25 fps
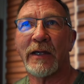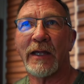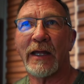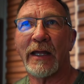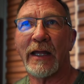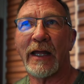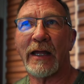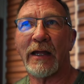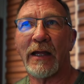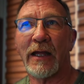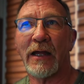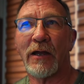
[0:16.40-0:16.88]

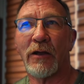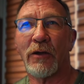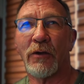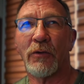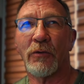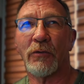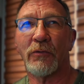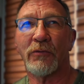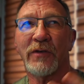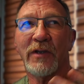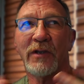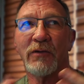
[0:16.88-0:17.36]

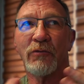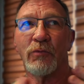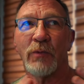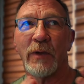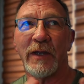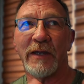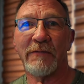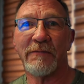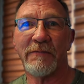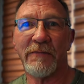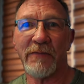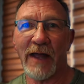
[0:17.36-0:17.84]
how did
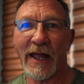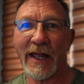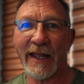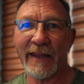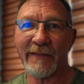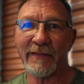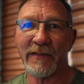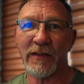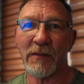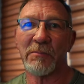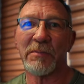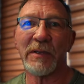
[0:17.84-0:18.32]
we
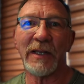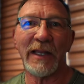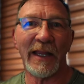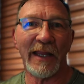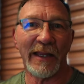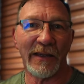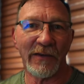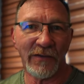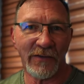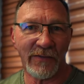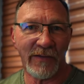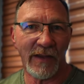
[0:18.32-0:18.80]
find the
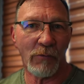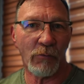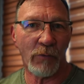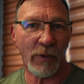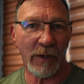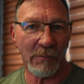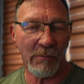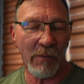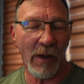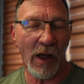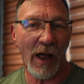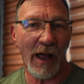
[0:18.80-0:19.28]
place that we
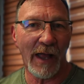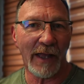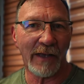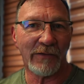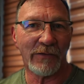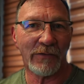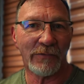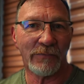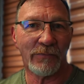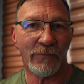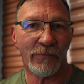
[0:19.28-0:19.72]
bought?